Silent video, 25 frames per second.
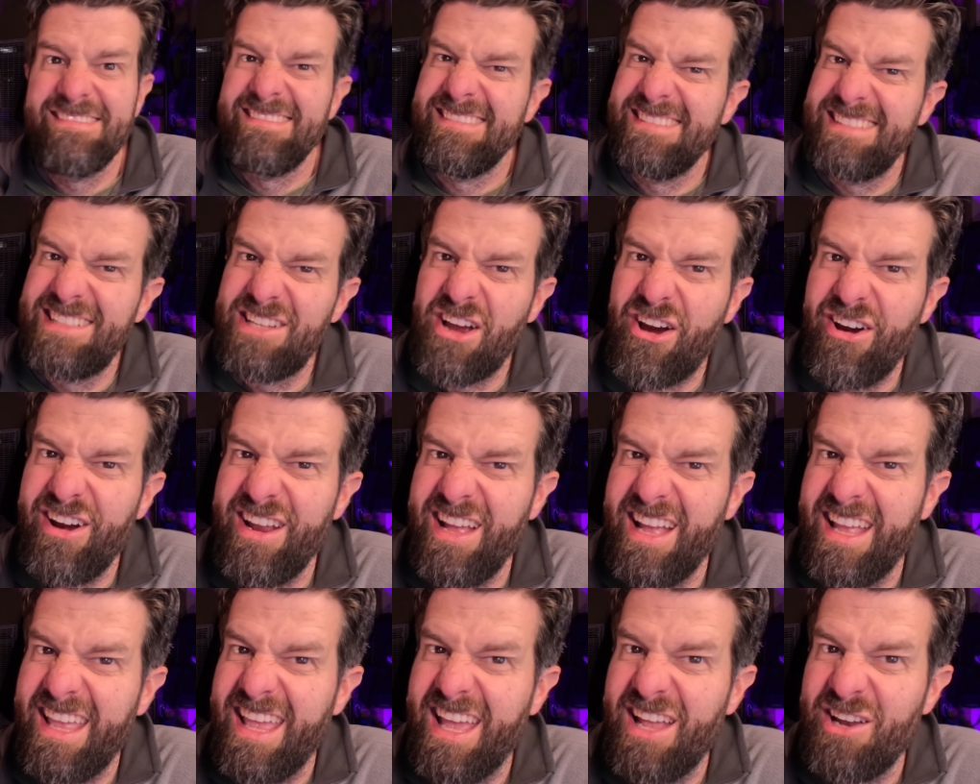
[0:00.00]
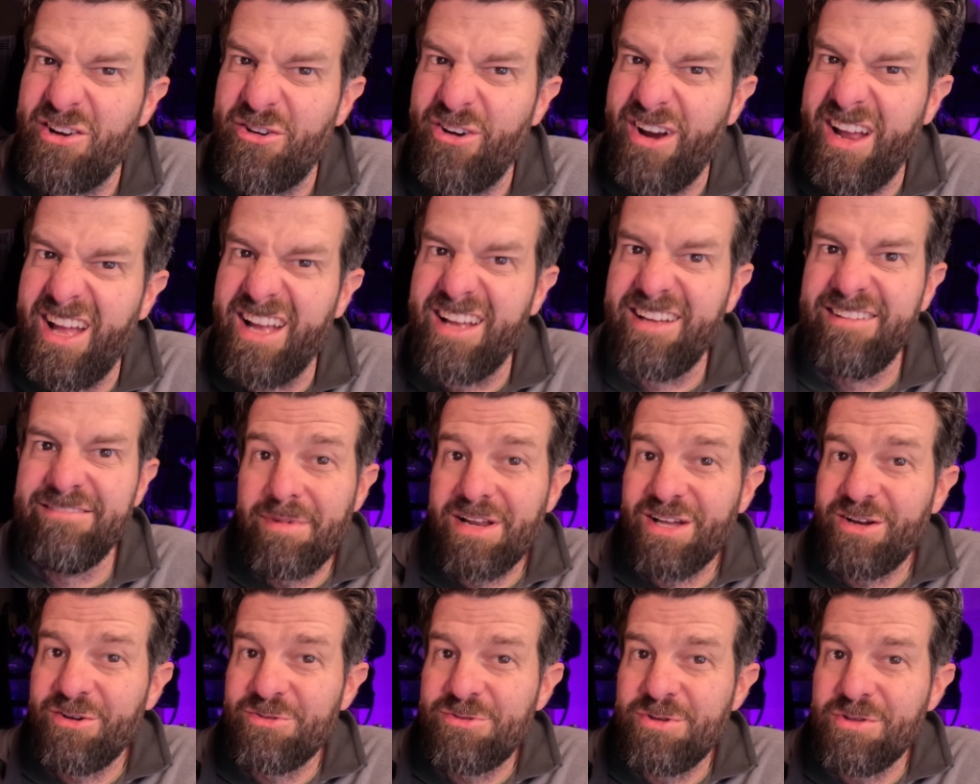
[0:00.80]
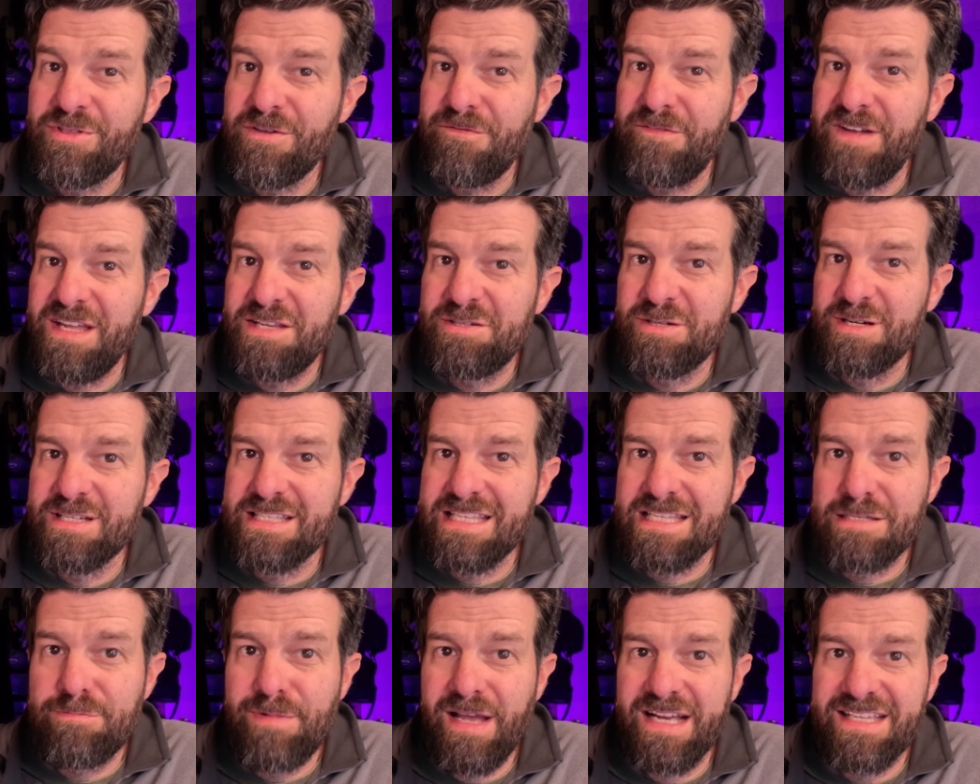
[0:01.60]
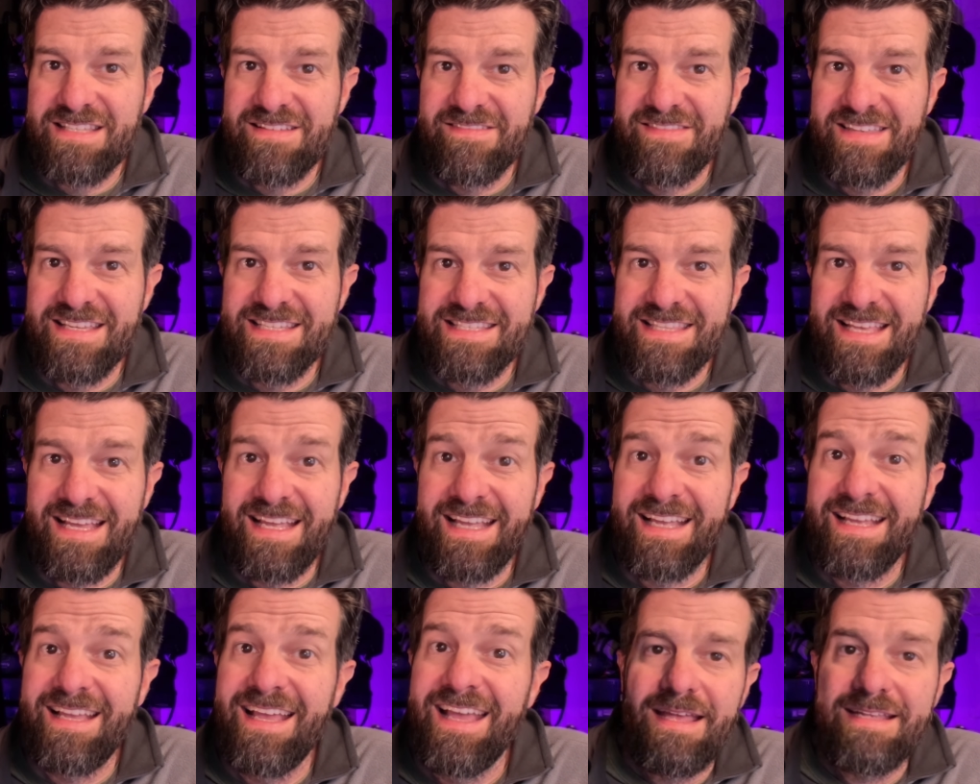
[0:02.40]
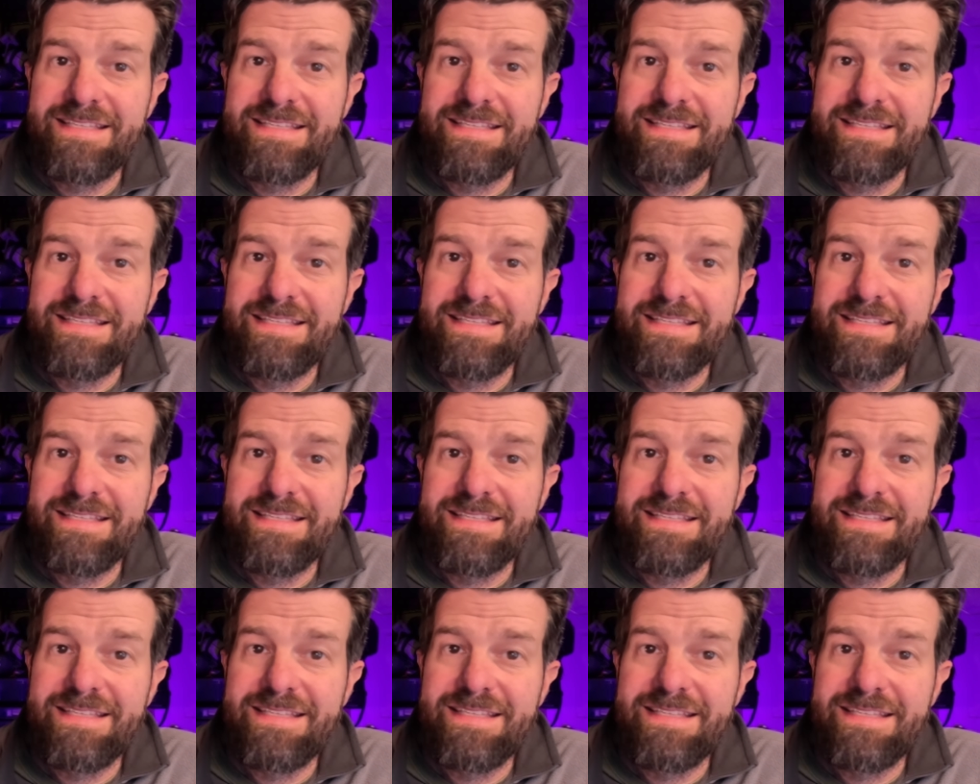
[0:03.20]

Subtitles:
Sorry again, Greg. I'm gonna go through the features and specs of this thing